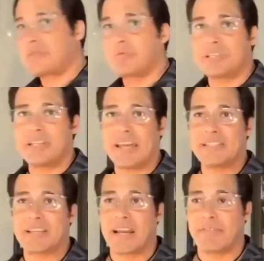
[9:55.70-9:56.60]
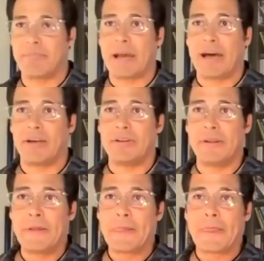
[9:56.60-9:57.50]
what today is kind of about.
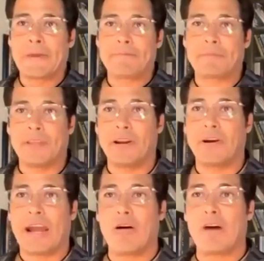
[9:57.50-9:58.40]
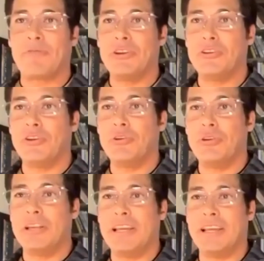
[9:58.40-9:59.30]
You know, how often do you
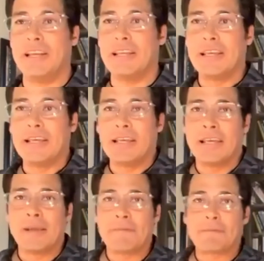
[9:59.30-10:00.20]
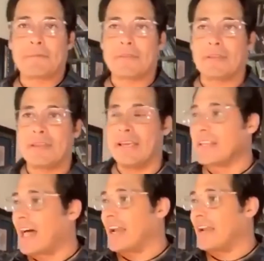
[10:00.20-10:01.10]
need in
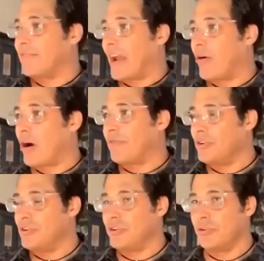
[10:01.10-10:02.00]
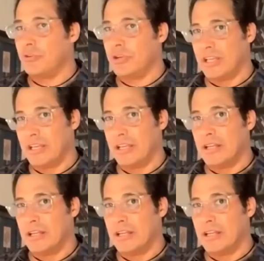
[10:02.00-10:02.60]
life? How often do you need?